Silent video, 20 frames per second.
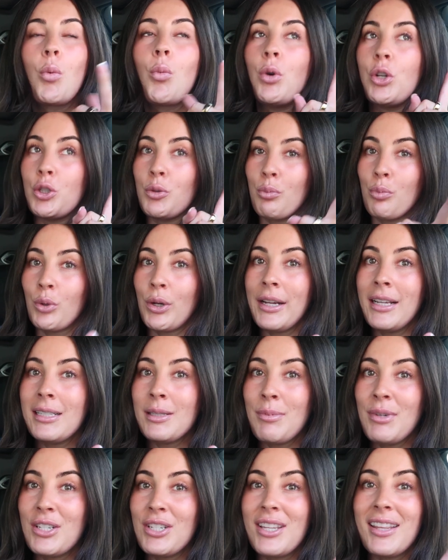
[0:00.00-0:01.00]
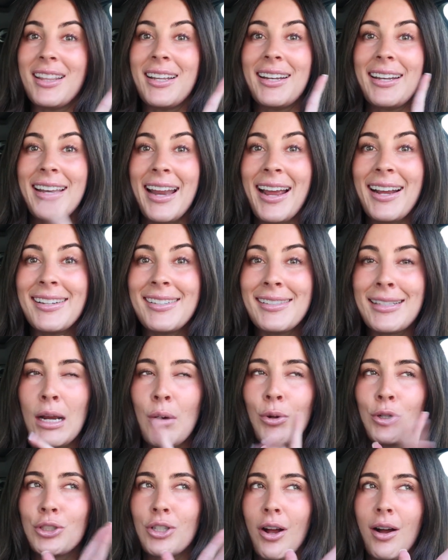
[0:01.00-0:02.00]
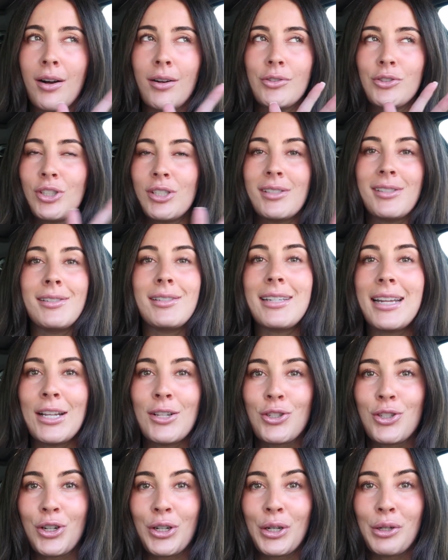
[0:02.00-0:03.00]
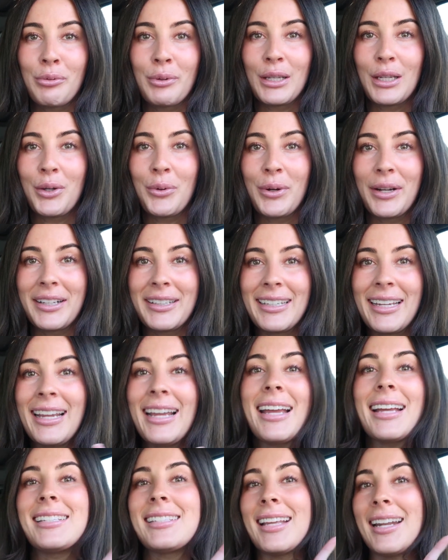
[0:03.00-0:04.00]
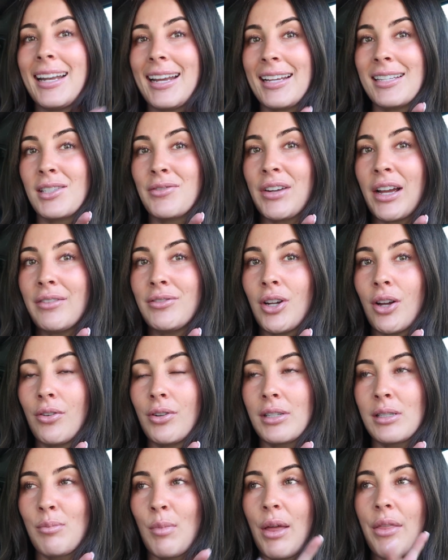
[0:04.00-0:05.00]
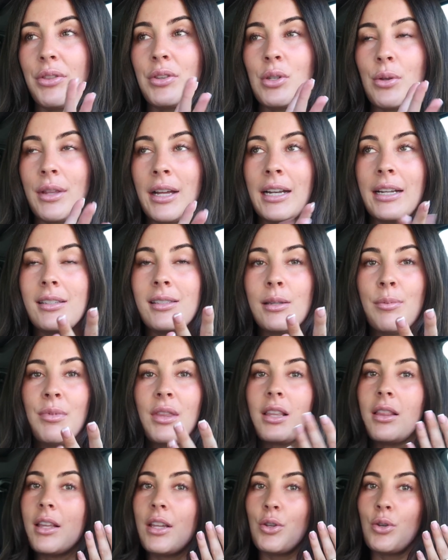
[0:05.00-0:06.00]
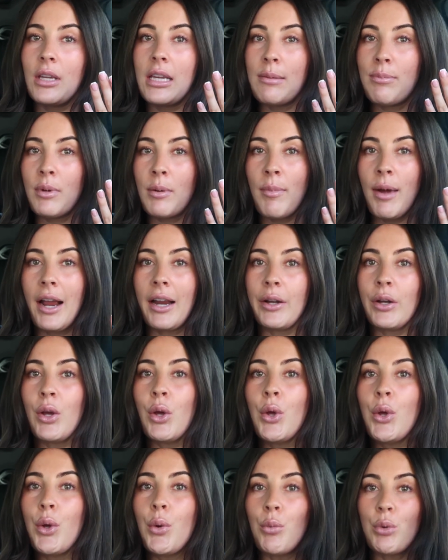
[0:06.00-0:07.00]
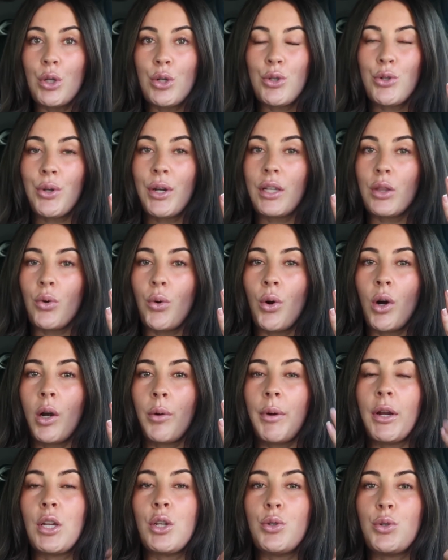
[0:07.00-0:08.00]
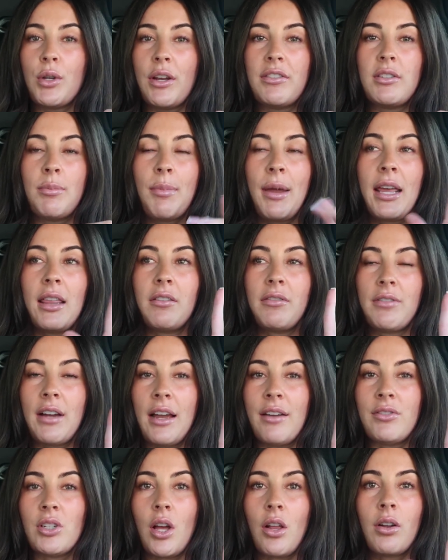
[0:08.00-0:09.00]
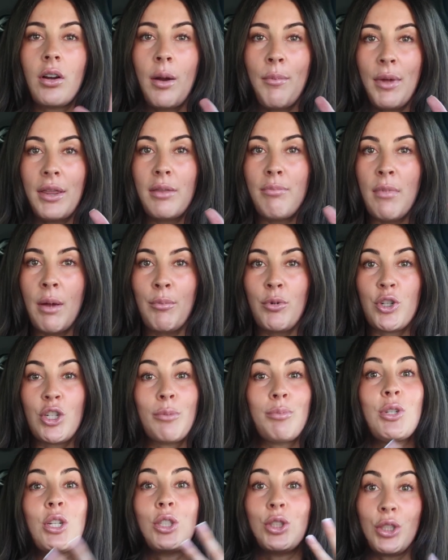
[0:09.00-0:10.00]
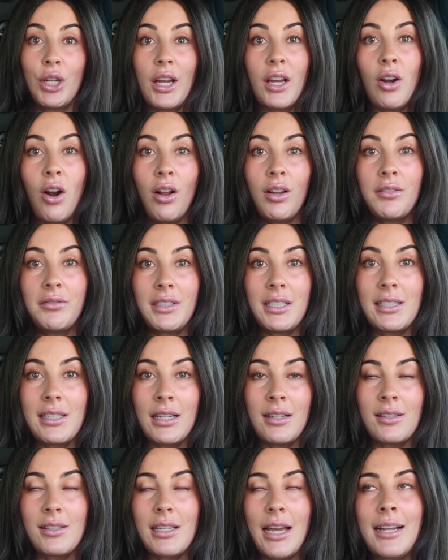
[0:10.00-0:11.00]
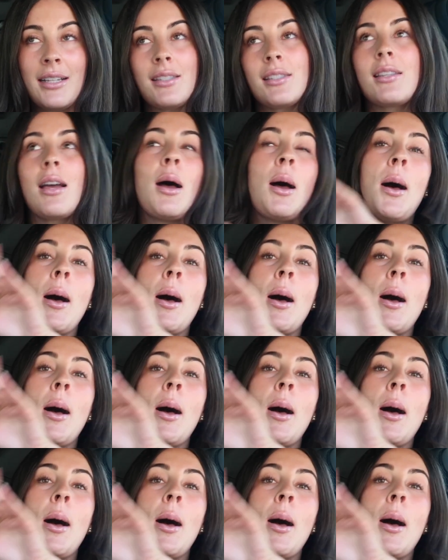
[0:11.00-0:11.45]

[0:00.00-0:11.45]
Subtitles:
which brings me to the next thing, which I'll just insert it really quickly, is that it is $5 a month. So that is something that you keep in mind when you do get the OURA ring. You do have to pay the $5 a month membership to look at all of these insights.